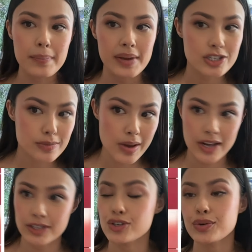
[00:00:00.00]
beigey
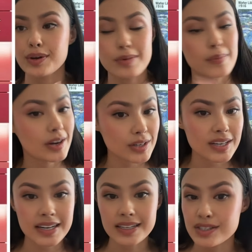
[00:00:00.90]
packaging. Cream De Butter
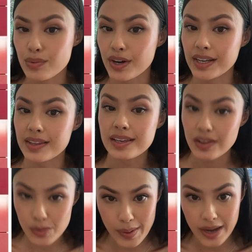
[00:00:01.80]
is the one in the
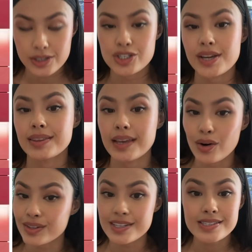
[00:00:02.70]
yellow packaging. They are
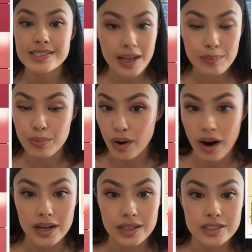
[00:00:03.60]
the same
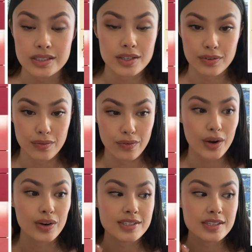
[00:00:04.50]
product, just different
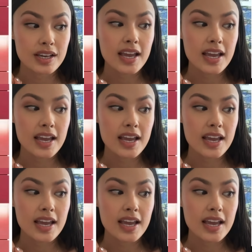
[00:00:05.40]
fragrance